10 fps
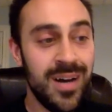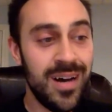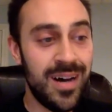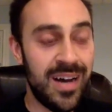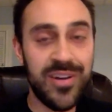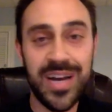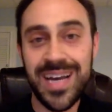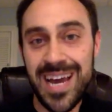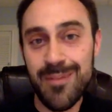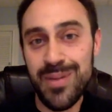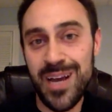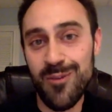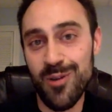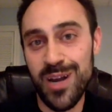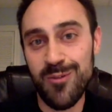I've got a
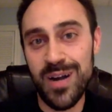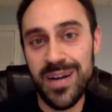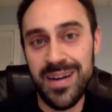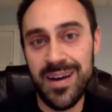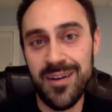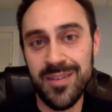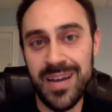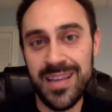campaign running right now that